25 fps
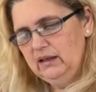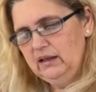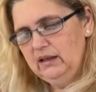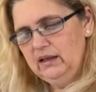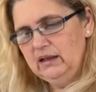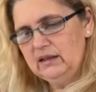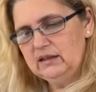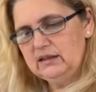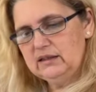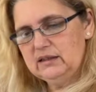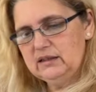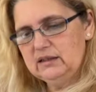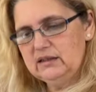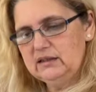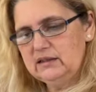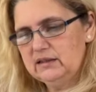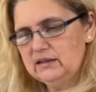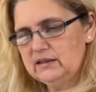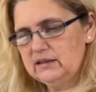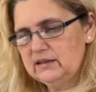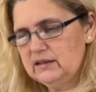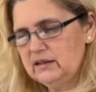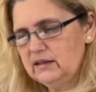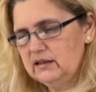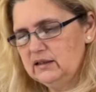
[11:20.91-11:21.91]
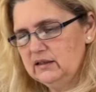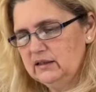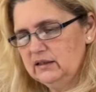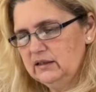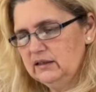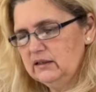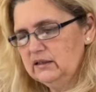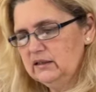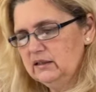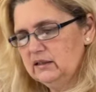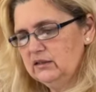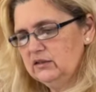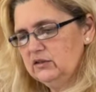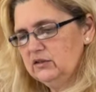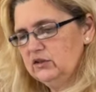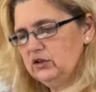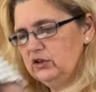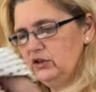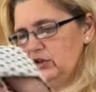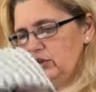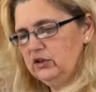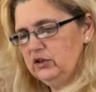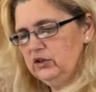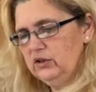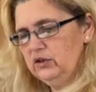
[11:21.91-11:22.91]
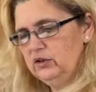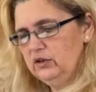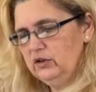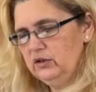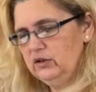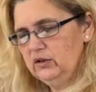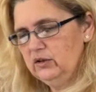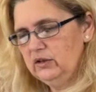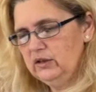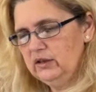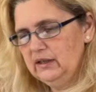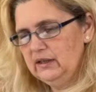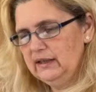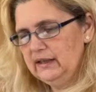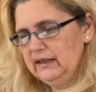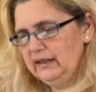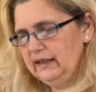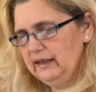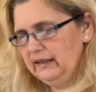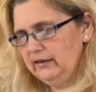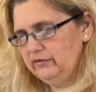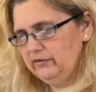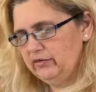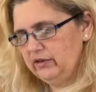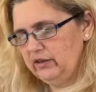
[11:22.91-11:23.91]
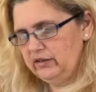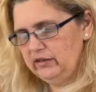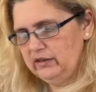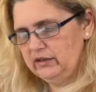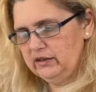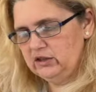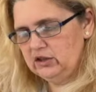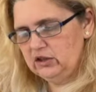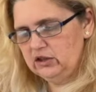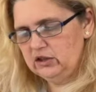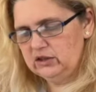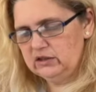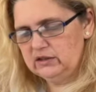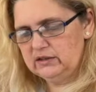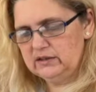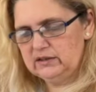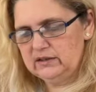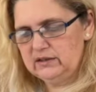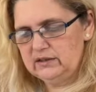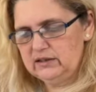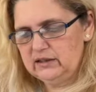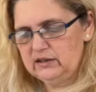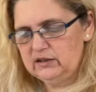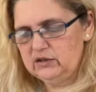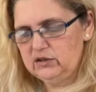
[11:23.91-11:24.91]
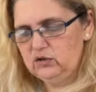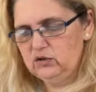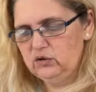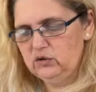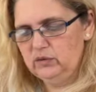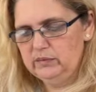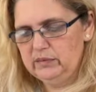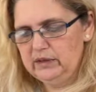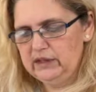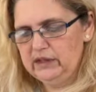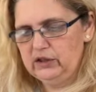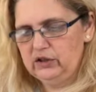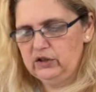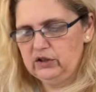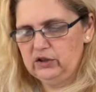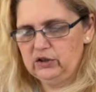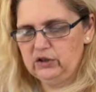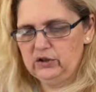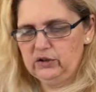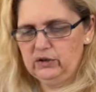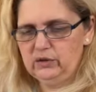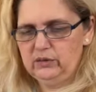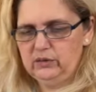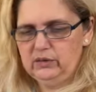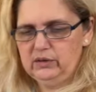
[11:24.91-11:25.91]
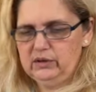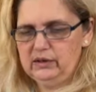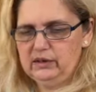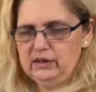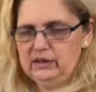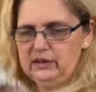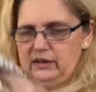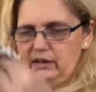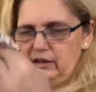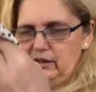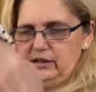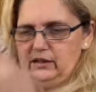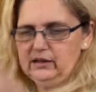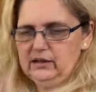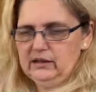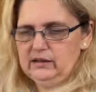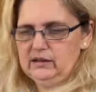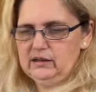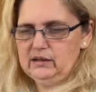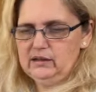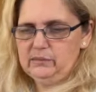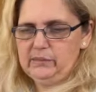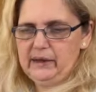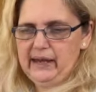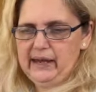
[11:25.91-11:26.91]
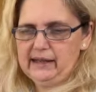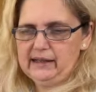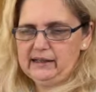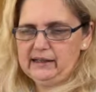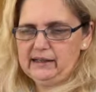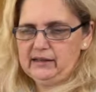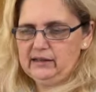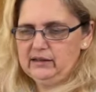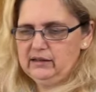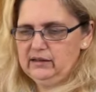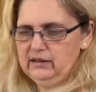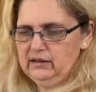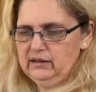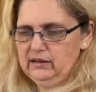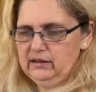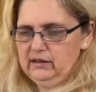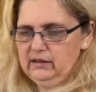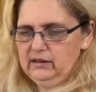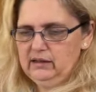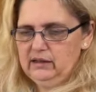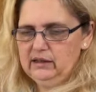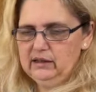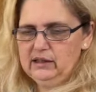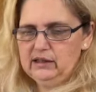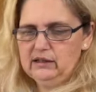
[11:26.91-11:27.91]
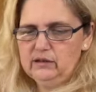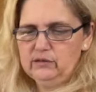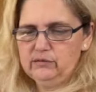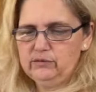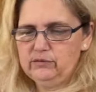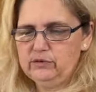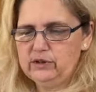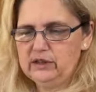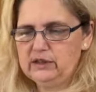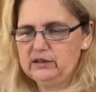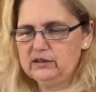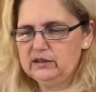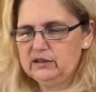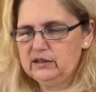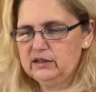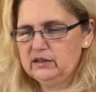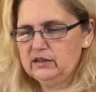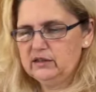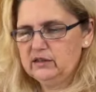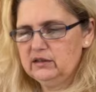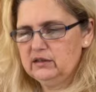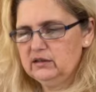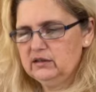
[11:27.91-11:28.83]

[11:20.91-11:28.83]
I did decide to leave the dots that normally go in the back and the front